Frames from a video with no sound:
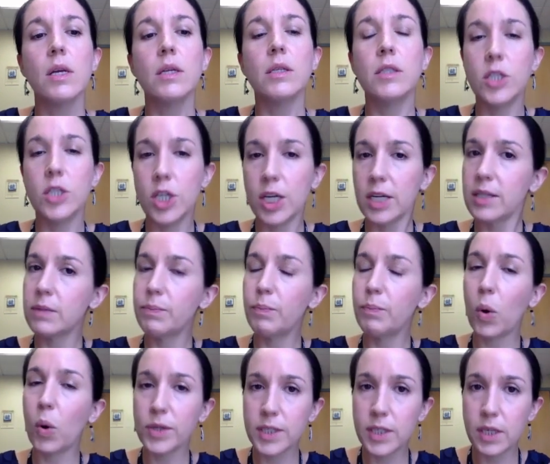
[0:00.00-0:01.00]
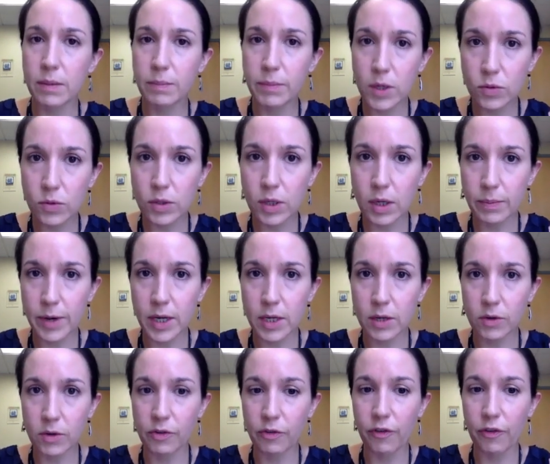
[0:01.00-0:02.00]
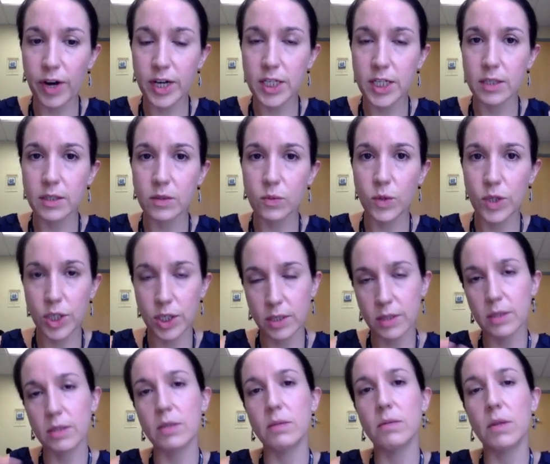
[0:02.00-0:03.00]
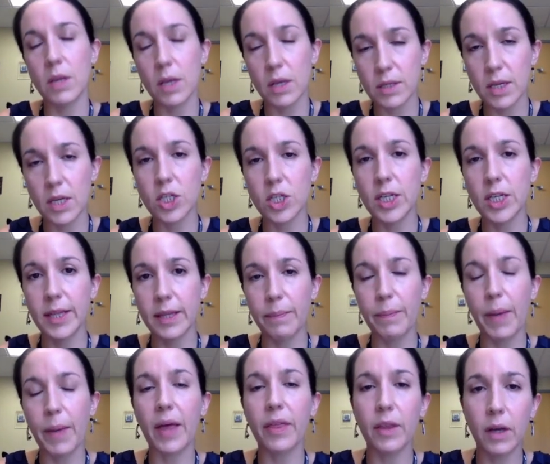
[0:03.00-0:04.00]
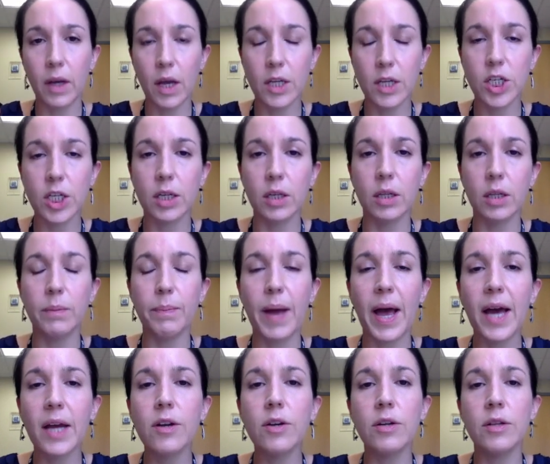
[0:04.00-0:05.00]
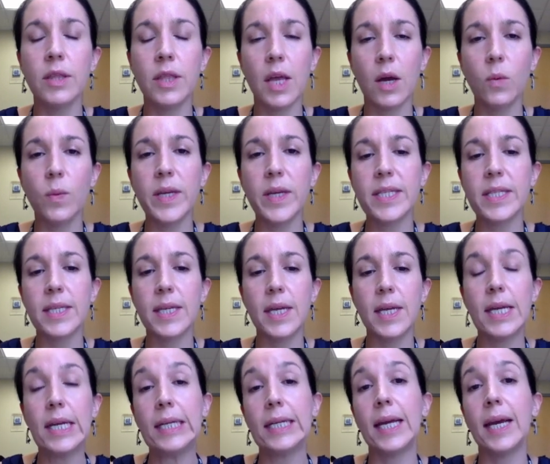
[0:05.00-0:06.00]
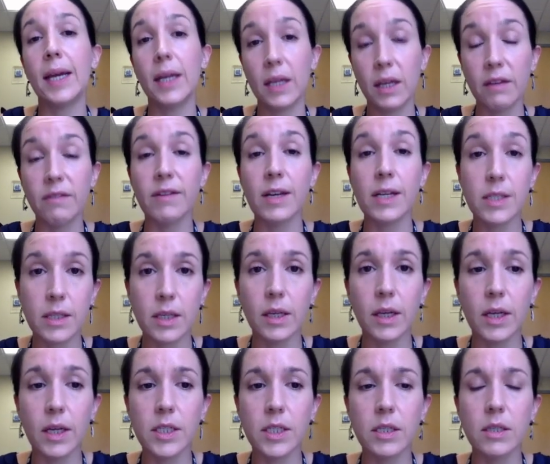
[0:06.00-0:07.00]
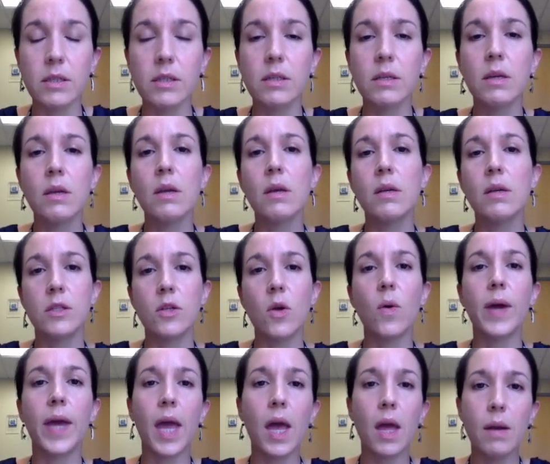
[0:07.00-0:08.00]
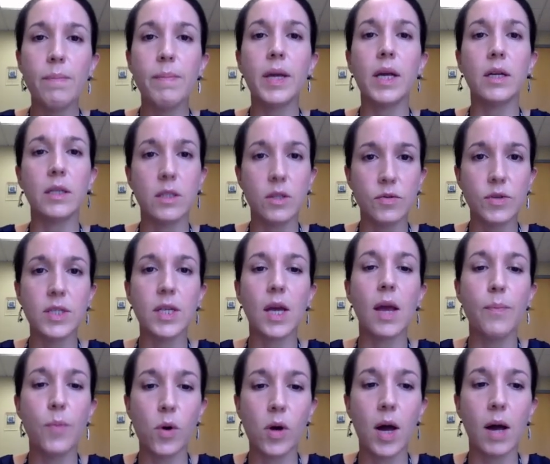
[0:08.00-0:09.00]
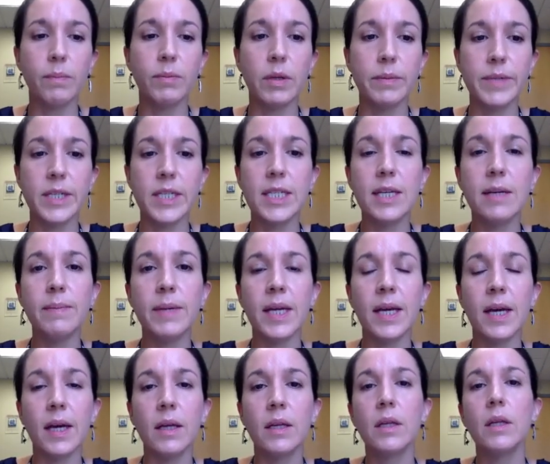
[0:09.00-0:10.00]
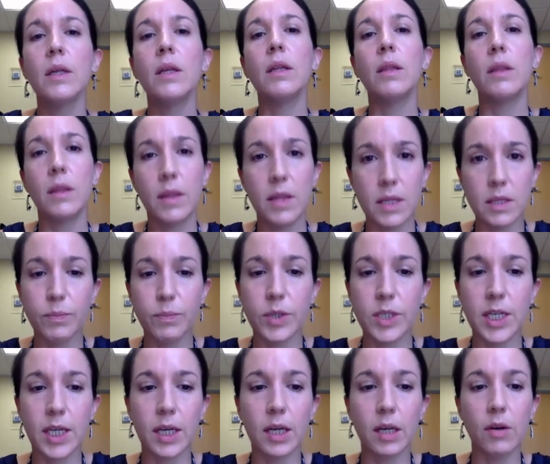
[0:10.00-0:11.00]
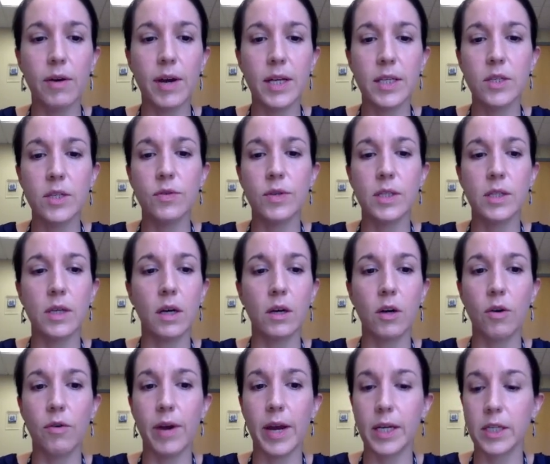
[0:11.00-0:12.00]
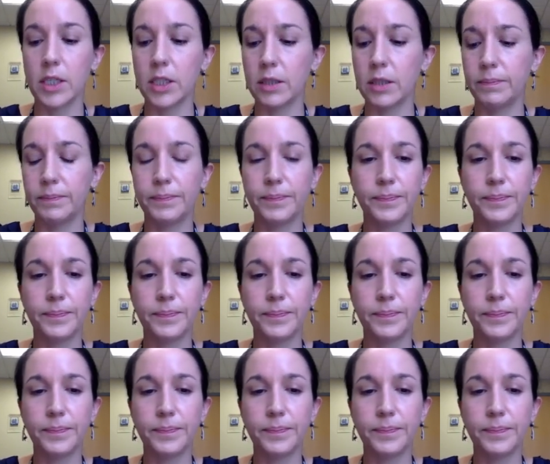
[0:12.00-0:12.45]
suggests post-immune glomerulonephritis, which is essentially the pathological pattern that we see in ANCA vasculitis. So again, because there is hypocomplementemia, this particular answer is not correct.